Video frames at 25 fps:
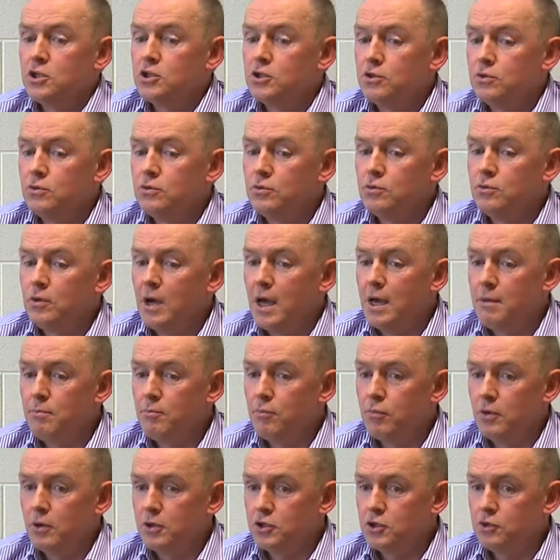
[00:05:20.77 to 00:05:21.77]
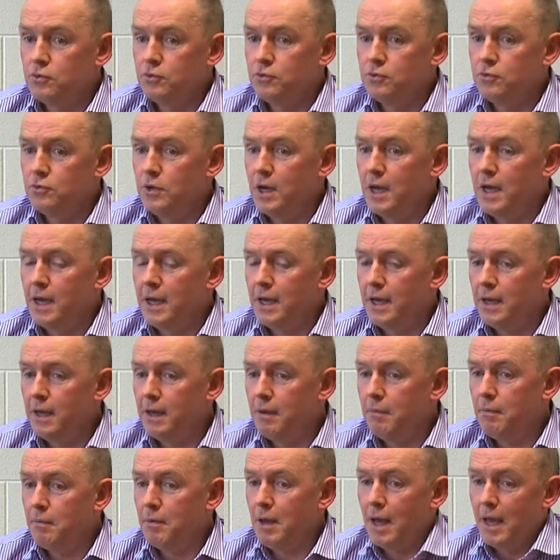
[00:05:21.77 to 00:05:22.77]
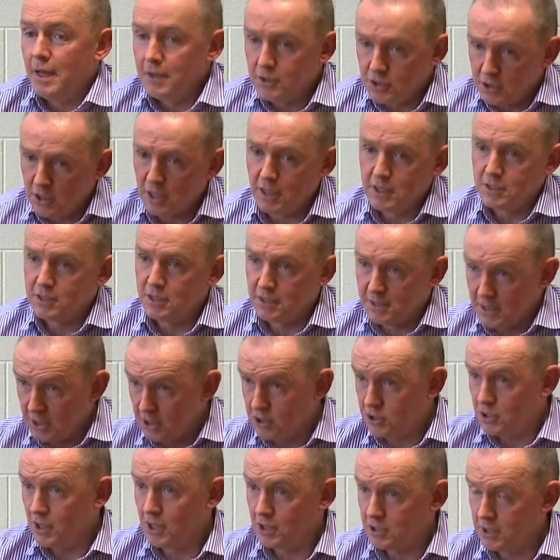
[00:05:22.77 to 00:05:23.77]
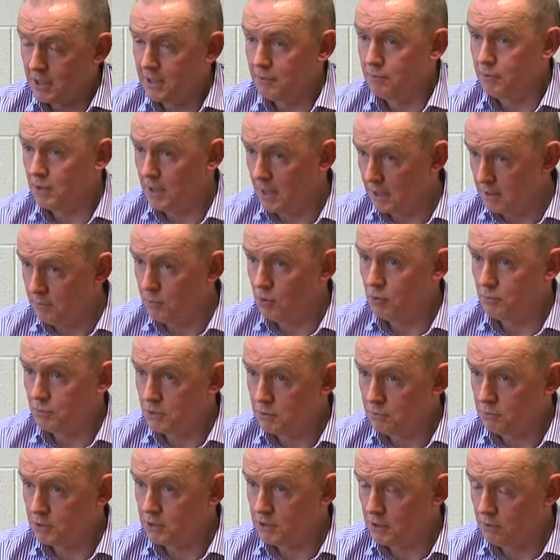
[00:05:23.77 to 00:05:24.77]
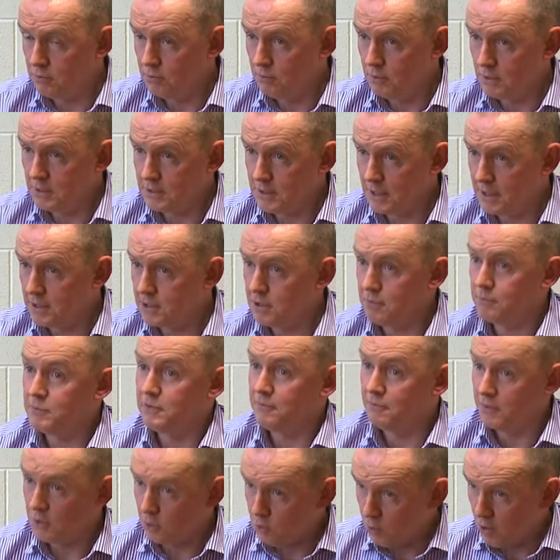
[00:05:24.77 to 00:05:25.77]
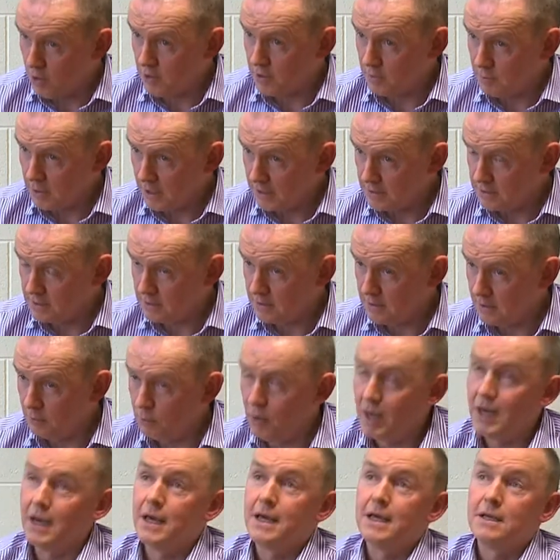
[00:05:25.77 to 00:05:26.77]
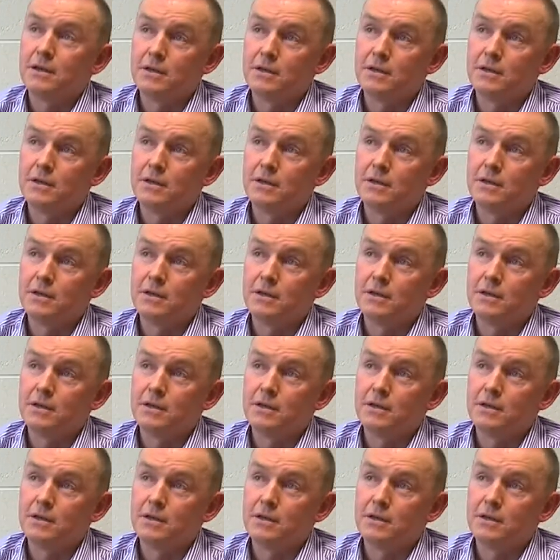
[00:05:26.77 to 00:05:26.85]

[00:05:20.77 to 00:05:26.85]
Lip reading: and there's a consultation actually at the moment with schools in terms of inquiry based, well,